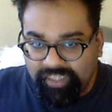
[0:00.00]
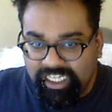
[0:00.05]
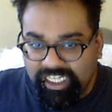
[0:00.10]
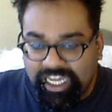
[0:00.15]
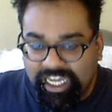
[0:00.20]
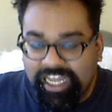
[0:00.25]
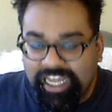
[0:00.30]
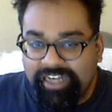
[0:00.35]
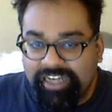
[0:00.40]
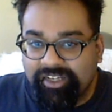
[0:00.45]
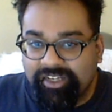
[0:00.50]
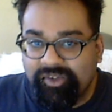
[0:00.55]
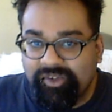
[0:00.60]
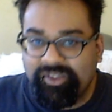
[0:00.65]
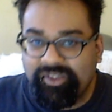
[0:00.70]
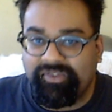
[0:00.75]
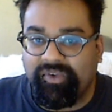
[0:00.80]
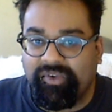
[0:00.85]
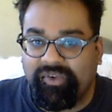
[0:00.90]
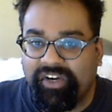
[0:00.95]
I got
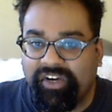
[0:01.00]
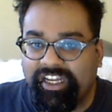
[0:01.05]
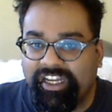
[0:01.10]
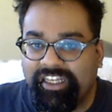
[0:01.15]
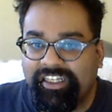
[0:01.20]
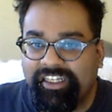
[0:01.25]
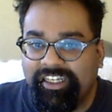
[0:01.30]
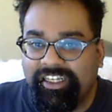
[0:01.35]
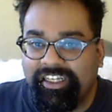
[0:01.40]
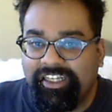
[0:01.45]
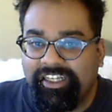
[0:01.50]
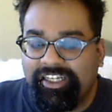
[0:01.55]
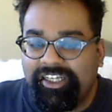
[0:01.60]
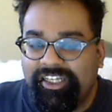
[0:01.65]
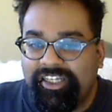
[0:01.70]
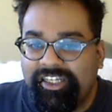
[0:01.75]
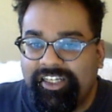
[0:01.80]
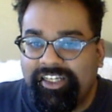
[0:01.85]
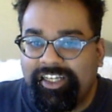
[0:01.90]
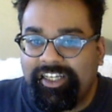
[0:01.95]
news for you.
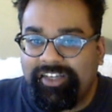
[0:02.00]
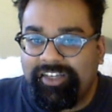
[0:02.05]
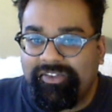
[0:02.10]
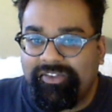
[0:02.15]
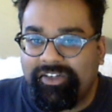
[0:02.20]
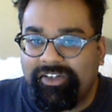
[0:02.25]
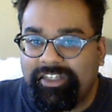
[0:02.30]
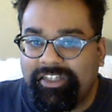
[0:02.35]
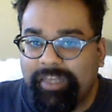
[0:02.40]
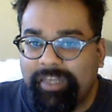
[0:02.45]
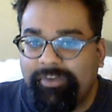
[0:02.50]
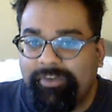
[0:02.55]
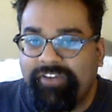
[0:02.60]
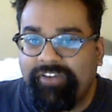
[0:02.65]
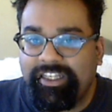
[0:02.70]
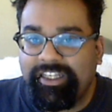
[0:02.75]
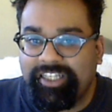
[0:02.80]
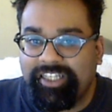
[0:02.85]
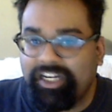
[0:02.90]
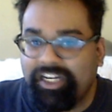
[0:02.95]
For some of
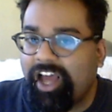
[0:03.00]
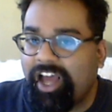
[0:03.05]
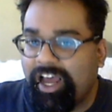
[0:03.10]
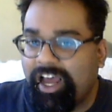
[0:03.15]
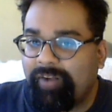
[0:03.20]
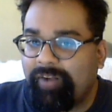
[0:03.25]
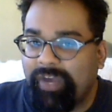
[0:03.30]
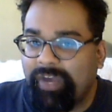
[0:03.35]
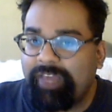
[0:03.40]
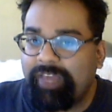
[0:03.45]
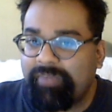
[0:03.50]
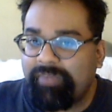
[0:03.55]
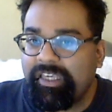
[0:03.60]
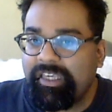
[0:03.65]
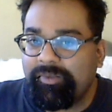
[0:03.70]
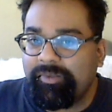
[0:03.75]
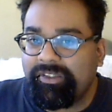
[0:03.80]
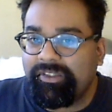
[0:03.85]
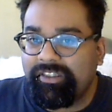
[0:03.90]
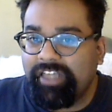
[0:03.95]
us non-white
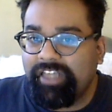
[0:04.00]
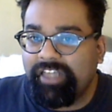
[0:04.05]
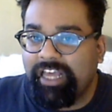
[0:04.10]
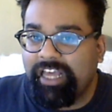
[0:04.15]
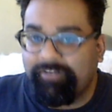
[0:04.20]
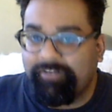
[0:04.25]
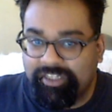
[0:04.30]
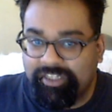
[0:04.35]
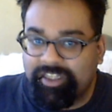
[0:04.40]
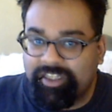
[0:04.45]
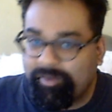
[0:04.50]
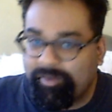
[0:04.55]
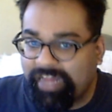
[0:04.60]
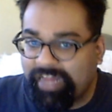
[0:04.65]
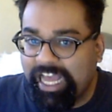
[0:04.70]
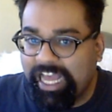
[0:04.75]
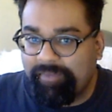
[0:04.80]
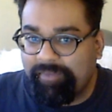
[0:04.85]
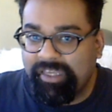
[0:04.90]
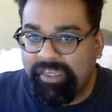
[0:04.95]
people, and for some
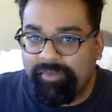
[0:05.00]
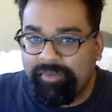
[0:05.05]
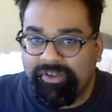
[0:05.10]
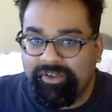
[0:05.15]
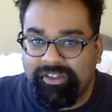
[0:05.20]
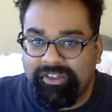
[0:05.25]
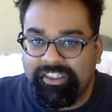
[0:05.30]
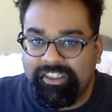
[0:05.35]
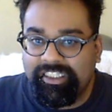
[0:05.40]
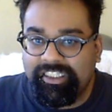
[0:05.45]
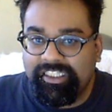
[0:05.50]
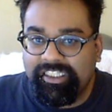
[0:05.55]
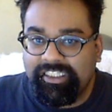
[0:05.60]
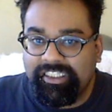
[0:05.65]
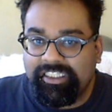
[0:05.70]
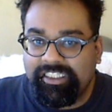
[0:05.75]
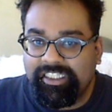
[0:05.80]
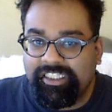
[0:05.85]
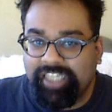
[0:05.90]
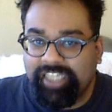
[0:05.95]
black people,
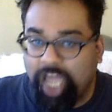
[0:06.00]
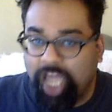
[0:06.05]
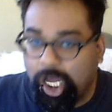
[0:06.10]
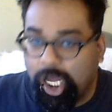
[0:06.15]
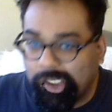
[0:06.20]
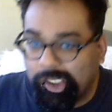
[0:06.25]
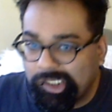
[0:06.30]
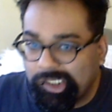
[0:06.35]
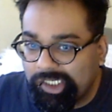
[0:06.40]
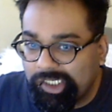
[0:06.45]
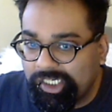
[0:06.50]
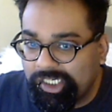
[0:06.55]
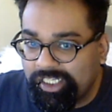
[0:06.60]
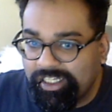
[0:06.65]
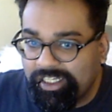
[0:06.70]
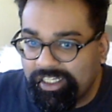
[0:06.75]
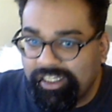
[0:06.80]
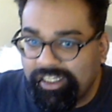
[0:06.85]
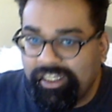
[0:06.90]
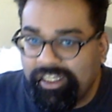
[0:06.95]
colored
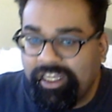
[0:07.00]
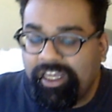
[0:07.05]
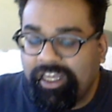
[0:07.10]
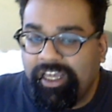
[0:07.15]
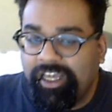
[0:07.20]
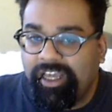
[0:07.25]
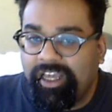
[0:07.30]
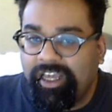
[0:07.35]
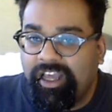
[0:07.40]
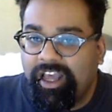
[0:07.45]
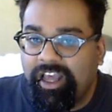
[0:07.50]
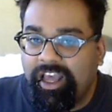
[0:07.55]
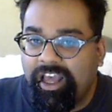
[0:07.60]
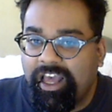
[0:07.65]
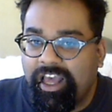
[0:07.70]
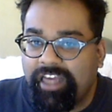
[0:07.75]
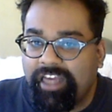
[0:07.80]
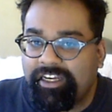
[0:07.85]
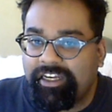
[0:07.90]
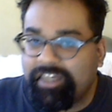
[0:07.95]

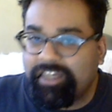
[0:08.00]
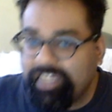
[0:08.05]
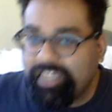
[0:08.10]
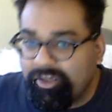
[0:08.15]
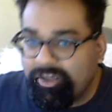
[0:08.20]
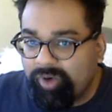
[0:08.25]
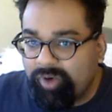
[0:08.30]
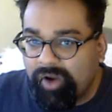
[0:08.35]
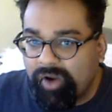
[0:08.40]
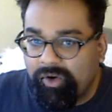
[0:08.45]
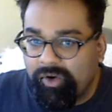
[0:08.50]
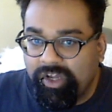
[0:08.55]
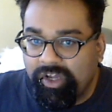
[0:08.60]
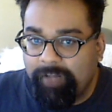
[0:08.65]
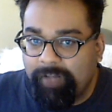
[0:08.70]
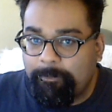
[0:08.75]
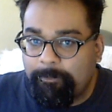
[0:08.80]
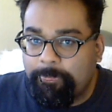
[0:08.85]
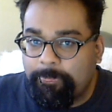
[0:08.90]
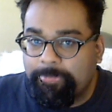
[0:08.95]
and
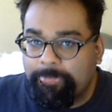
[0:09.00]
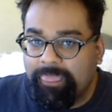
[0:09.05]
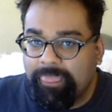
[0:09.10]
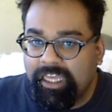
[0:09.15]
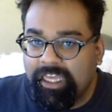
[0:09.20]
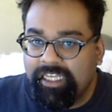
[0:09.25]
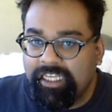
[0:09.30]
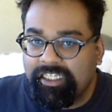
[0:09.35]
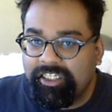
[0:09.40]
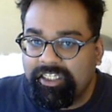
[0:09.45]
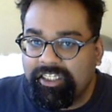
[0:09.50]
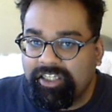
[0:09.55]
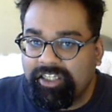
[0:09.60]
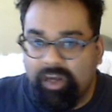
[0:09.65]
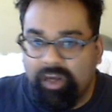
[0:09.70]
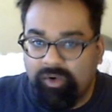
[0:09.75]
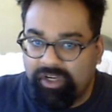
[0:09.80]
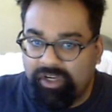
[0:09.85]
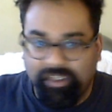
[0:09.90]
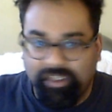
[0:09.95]
Negro
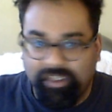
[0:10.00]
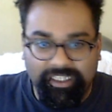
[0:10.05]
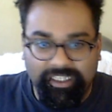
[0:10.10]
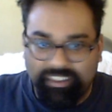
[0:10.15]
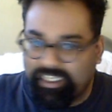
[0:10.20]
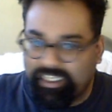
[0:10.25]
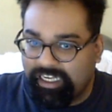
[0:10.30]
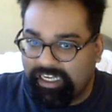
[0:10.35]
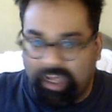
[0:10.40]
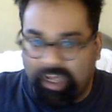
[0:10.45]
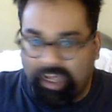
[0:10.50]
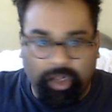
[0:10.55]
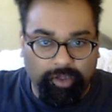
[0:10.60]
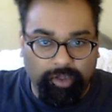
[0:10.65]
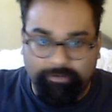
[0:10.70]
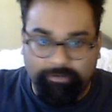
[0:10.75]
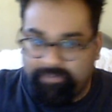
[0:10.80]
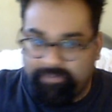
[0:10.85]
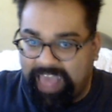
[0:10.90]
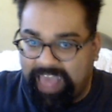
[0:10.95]
don't elicit
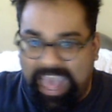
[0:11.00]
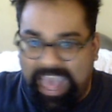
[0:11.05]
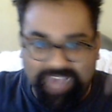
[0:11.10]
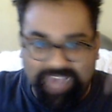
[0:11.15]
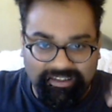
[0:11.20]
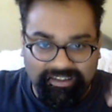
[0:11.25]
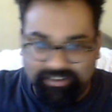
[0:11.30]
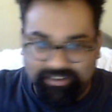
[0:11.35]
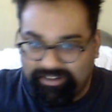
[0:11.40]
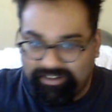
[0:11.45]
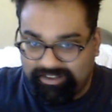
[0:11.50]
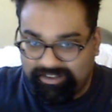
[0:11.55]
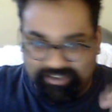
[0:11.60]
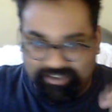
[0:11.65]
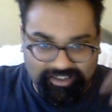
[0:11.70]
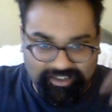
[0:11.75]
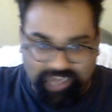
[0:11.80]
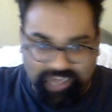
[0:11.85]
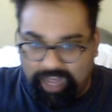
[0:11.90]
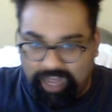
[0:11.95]
all of that
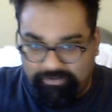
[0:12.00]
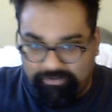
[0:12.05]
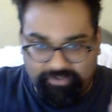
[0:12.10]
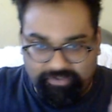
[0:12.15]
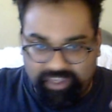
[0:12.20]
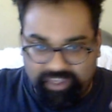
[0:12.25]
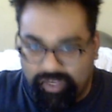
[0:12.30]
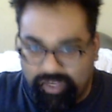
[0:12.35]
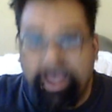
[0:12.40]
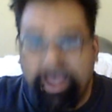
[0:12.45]
stuff that you